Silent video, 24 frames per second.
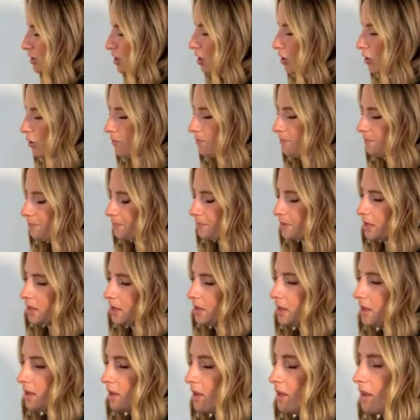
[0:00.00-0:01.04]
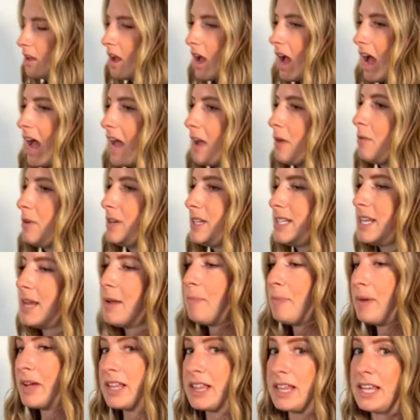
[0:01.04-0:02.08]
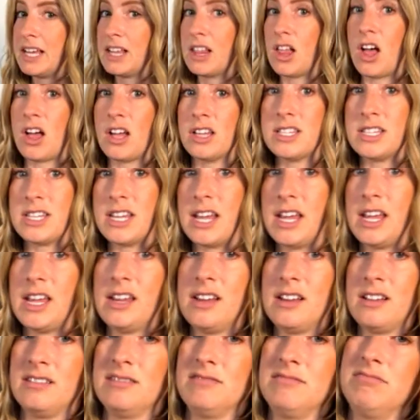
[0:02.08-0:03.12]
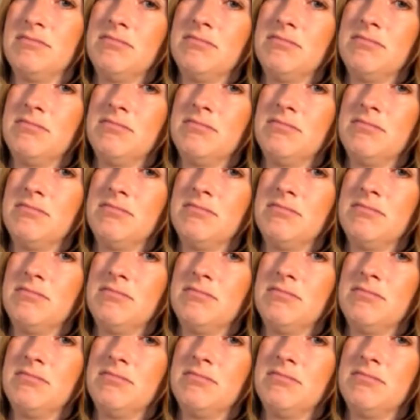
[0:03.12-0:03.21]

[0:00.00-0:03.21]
So I would typically gloss it,